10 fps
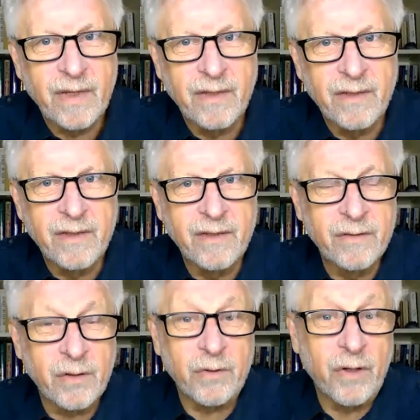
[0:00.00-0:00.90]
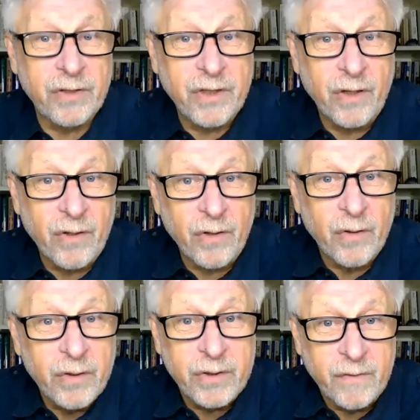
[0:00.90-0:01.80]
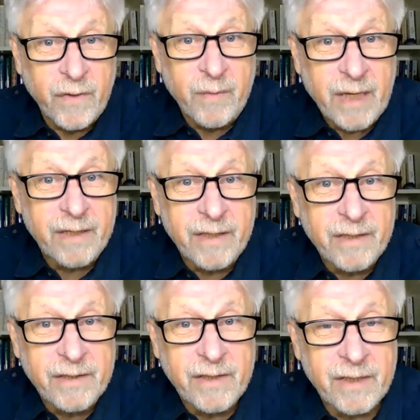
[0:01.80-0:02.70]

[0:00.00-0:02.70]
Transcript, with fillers: So the logical conclusion from that is that